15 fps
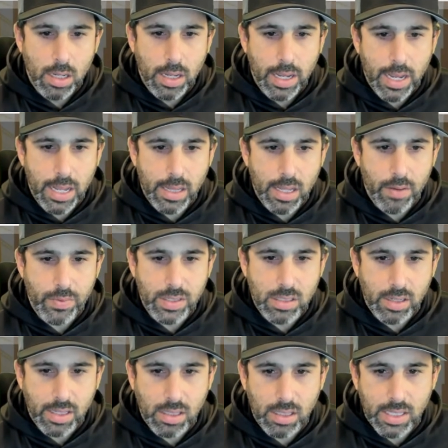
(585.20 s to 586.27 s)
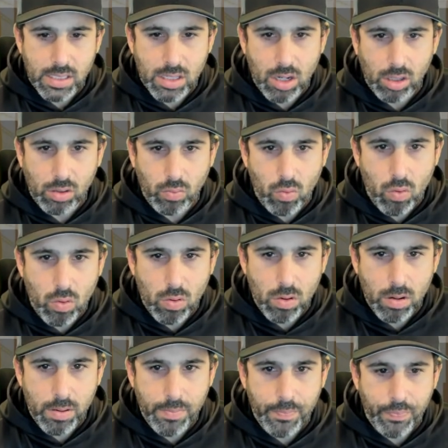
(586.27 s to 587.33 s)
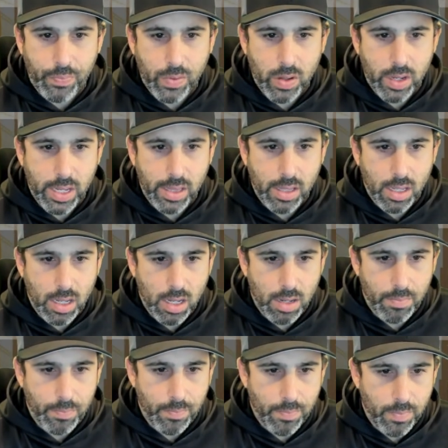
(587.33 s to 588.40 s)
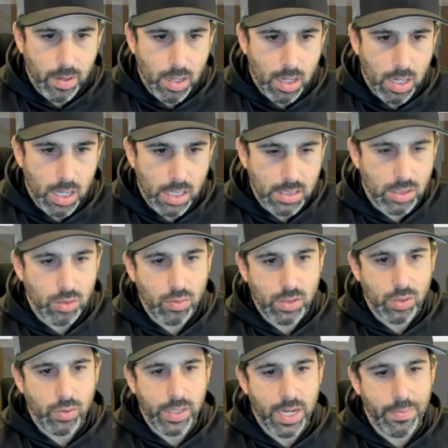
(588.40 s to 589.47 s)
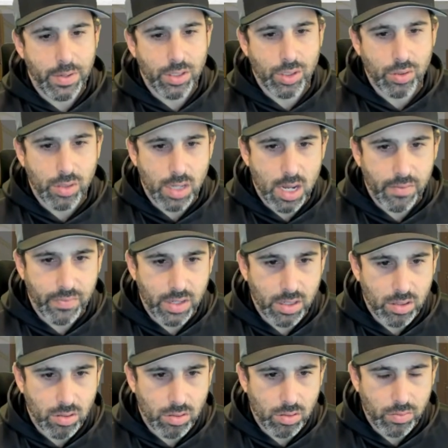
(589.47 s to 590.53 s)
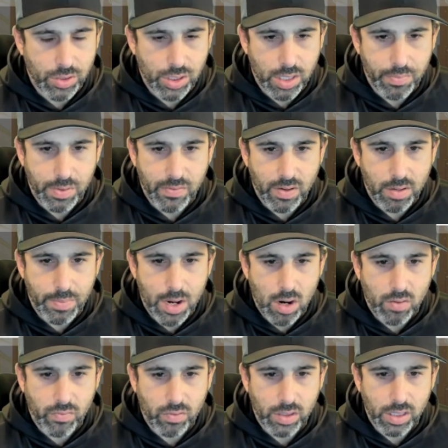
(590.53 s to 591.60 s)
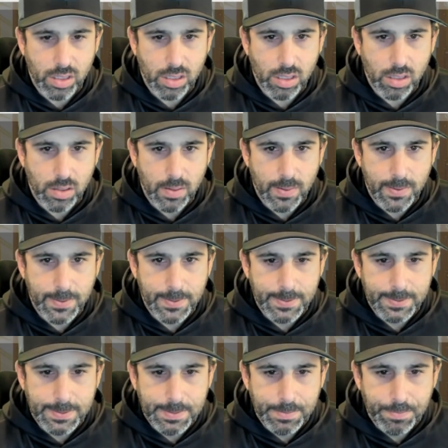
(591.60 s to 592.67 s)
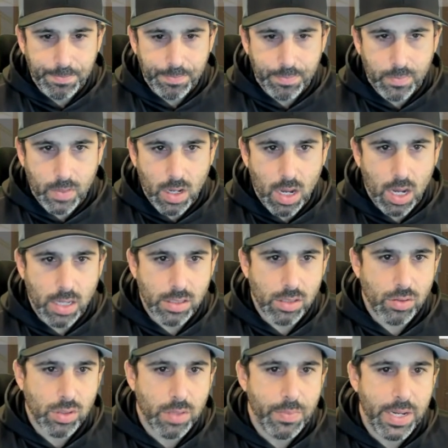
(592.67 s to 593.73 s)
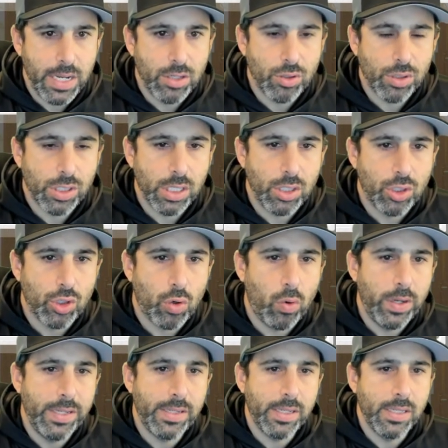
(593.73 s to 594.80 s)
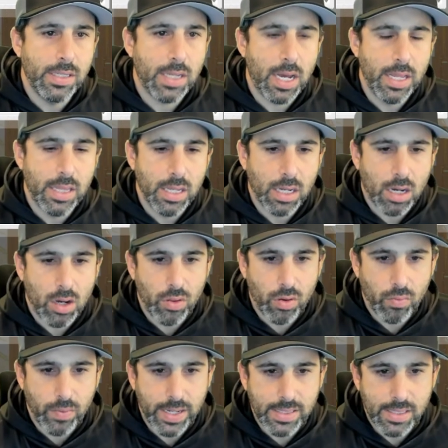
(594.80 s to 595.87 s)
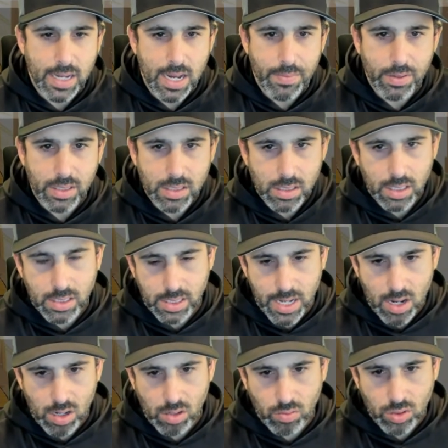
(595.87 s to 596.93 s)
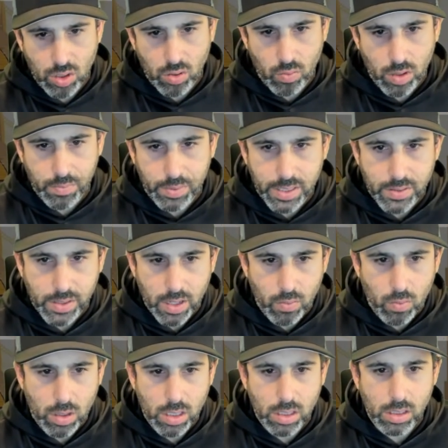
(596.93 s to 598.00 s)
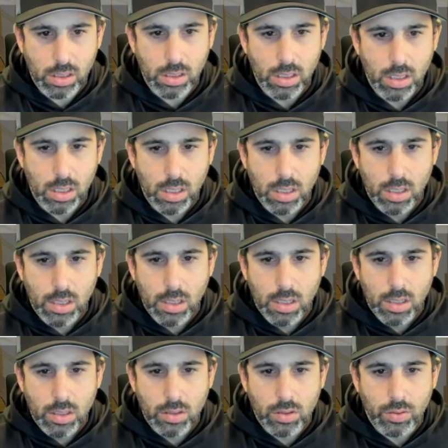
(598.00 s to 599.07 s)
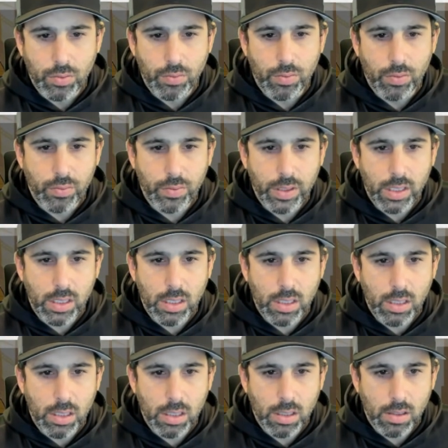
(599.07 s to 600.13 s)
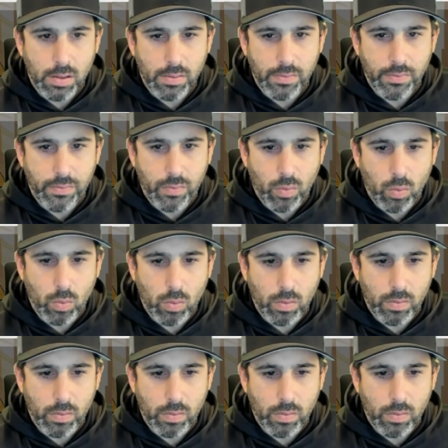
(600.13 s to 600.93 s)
And then we still get the Let's Call It War. We get the do 2 damage to a non-vehicle, which can be very powerful here. So some interesting choices, I think, on the red side. But let's count our turn 1 plays. We got 1, 2, 3, 4,